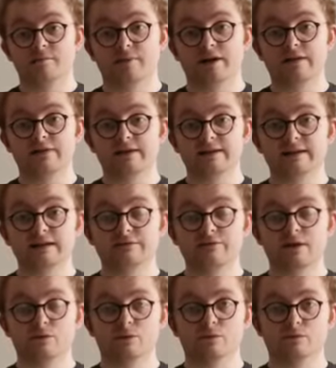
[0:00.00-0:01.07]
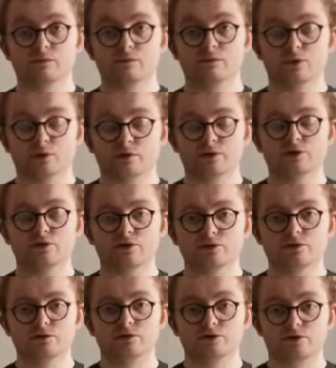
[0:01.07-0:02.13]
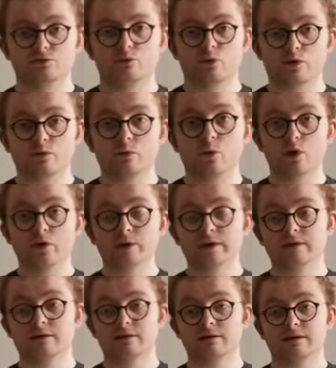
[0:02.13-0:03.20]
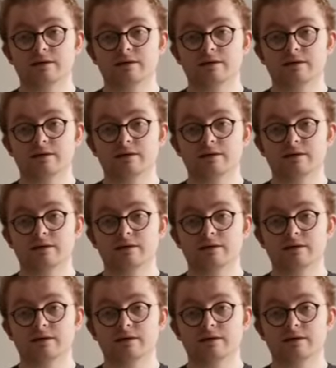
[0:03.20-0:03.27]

but I think that if he were reduced to just one word,